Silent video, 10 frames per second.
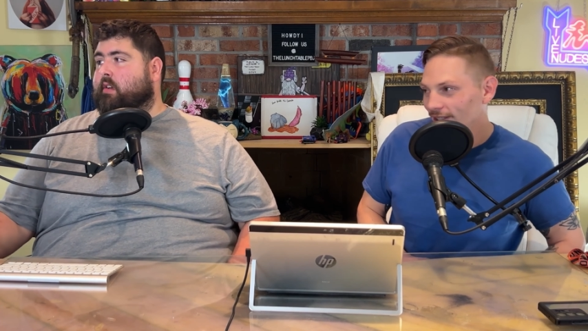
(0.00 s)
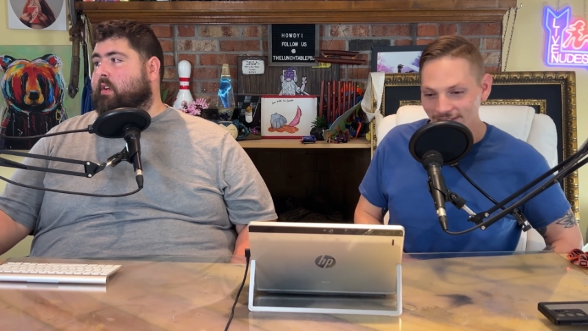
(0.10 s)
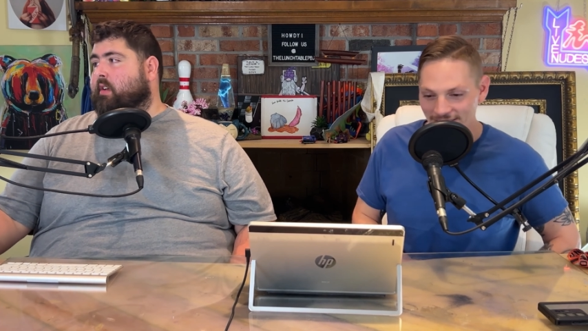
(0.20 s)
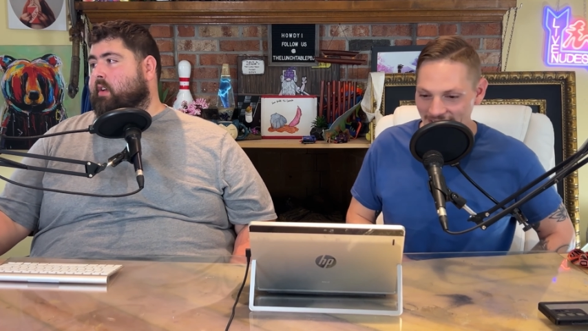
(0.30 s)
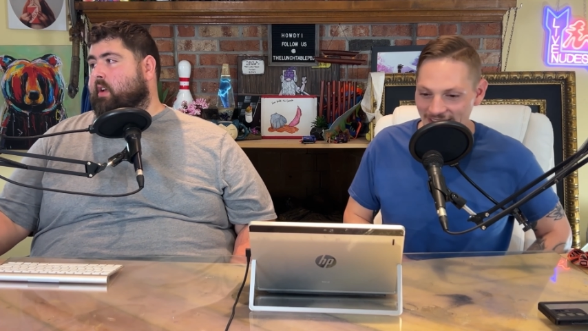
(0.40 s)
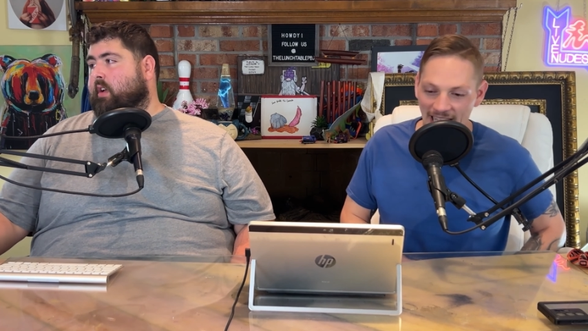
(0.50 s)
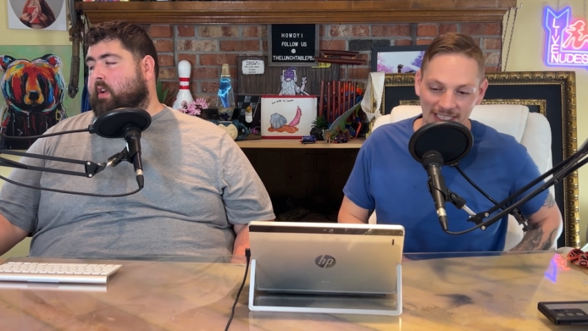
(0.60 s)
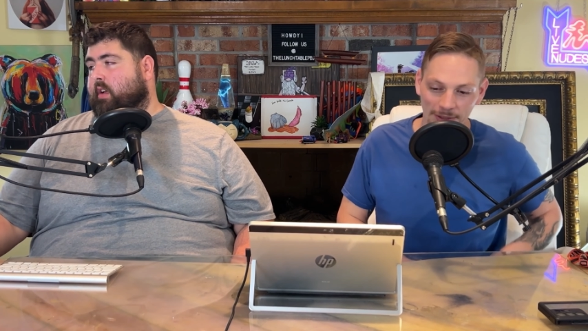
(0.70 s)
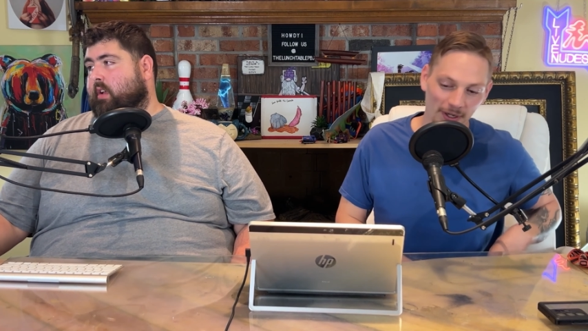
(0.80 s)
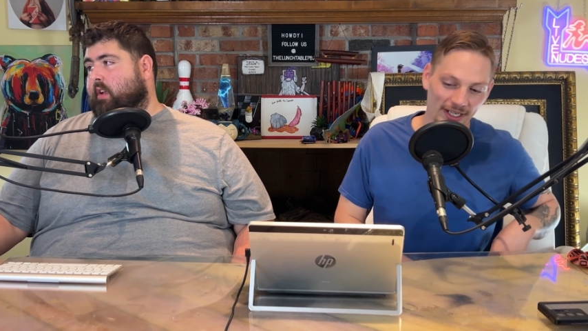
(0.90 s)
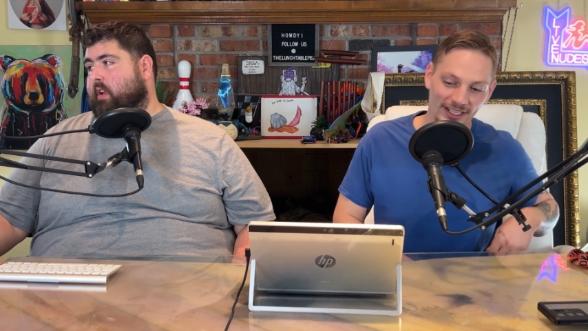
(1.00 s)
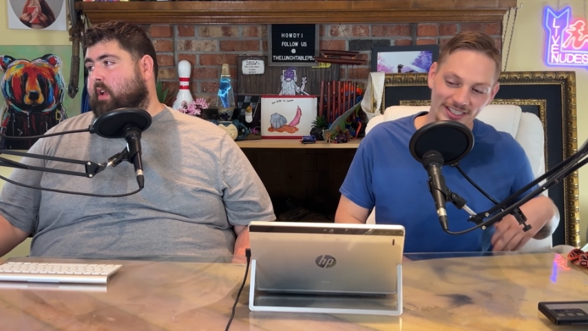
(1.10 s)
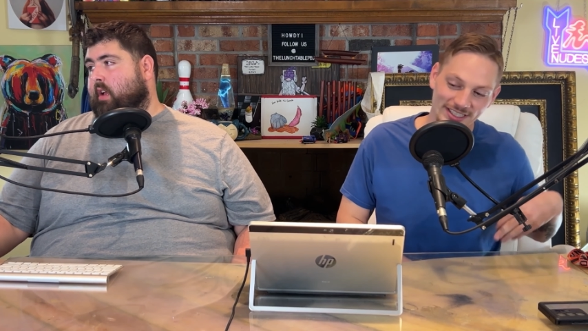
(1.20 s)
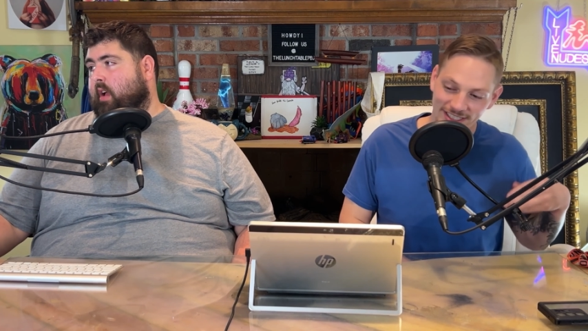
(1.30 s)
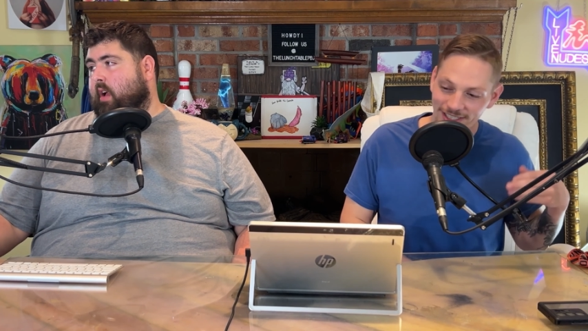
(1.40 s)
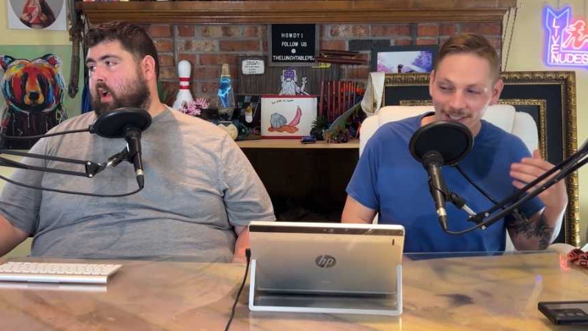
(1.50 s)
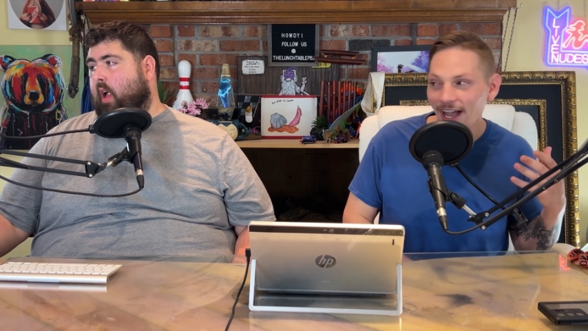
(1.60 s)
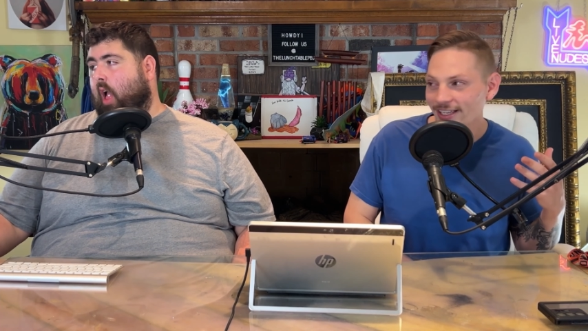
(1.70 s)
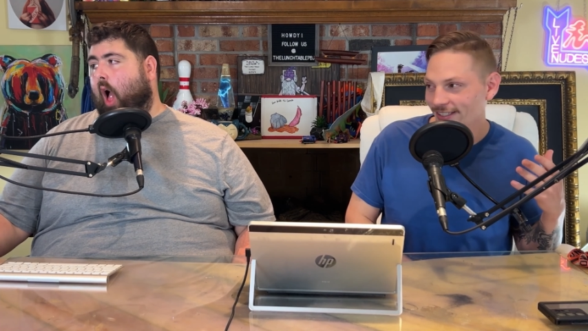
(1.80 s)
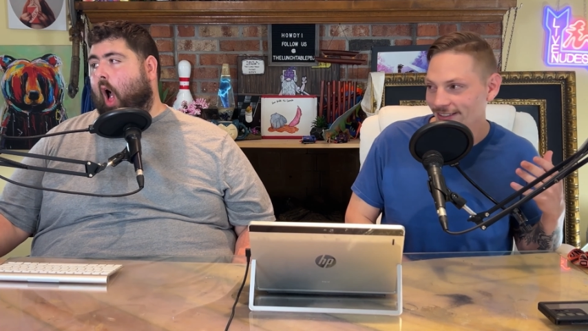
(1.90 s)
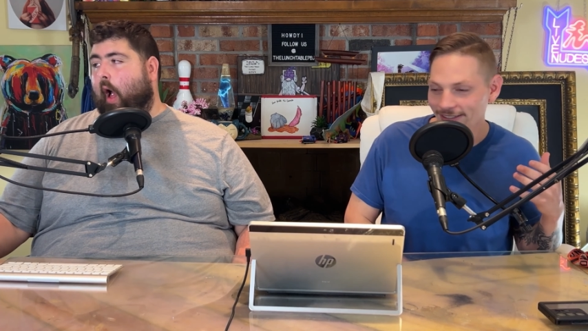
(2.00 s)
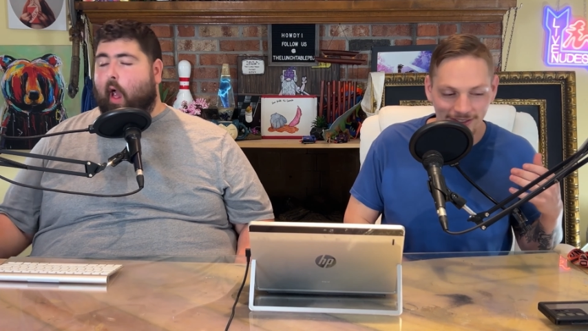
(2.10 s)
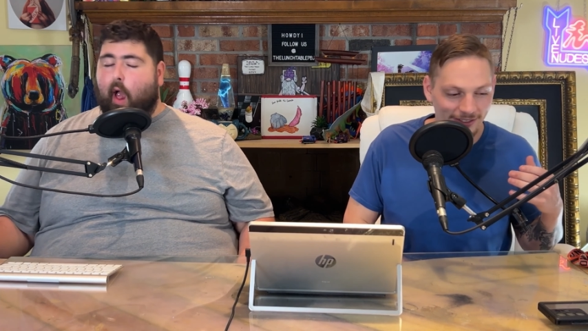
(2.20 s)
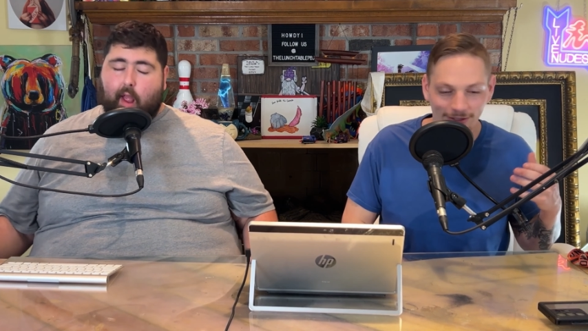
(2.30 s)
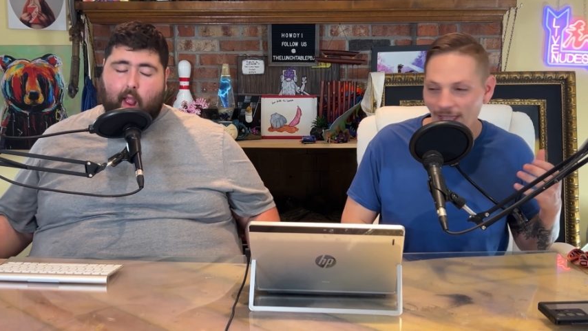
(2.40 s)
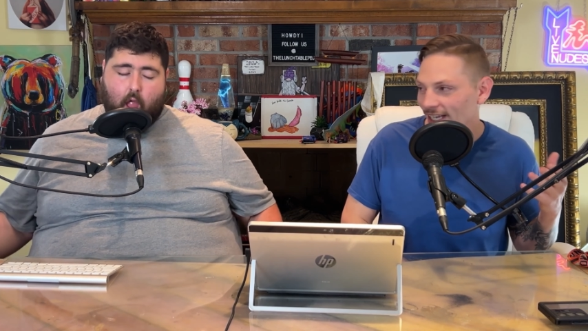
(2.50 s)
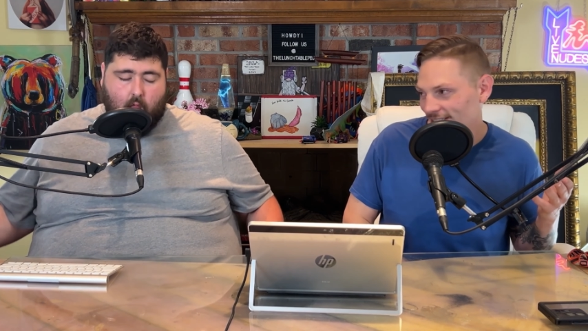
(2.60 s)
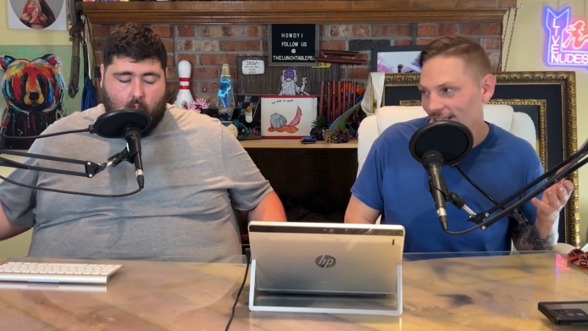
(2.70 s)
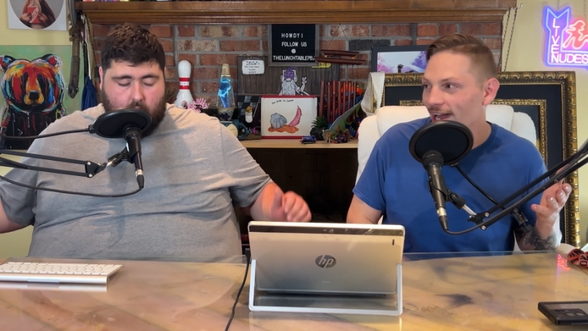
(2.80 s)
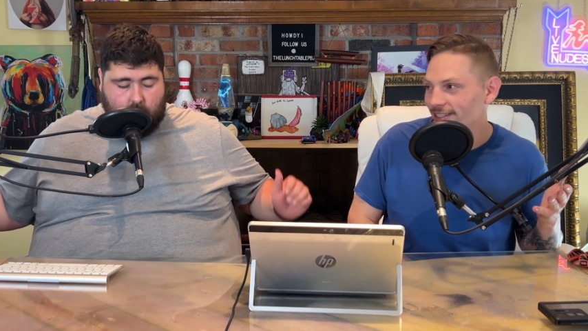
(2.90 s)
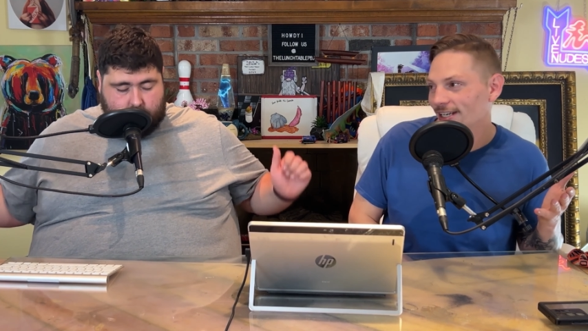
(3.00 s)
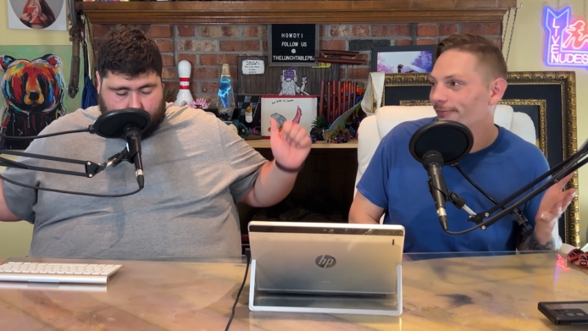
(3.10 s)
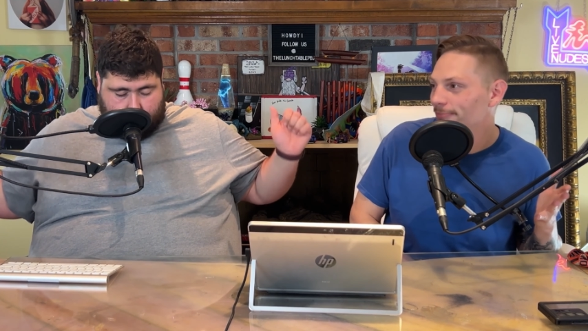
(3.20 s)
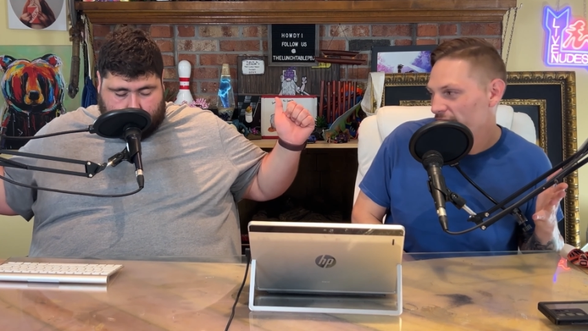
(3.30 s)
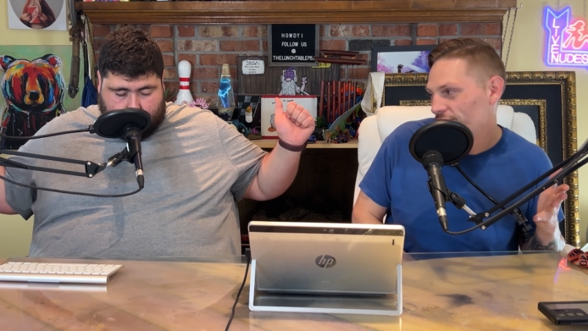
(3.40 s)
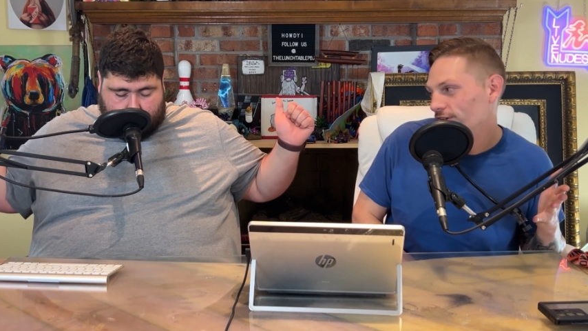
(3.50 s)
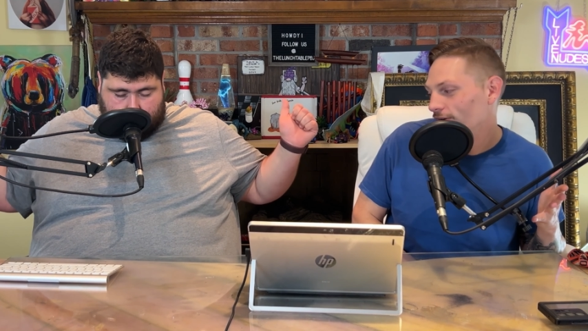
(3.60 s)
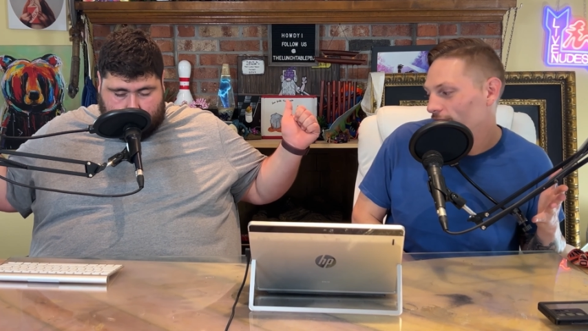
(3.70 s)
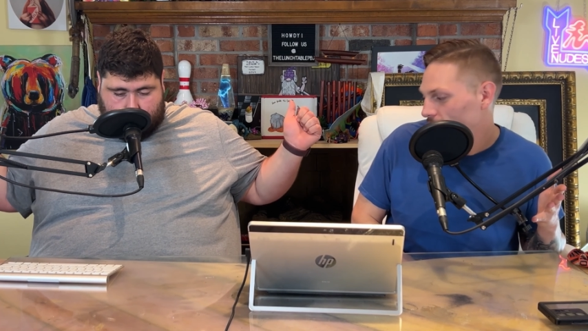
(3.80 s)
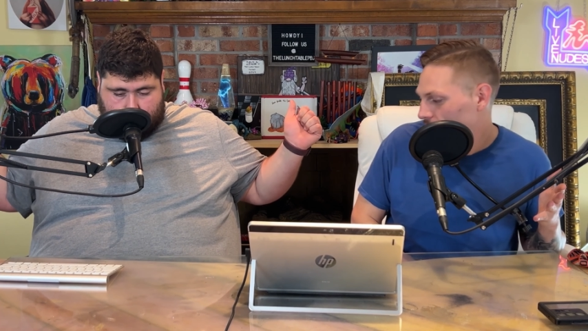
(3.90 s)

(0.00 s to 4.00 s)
Speaker 1: It's exactly what it is. It's a cousin. Okay, it's a cousin of menthol.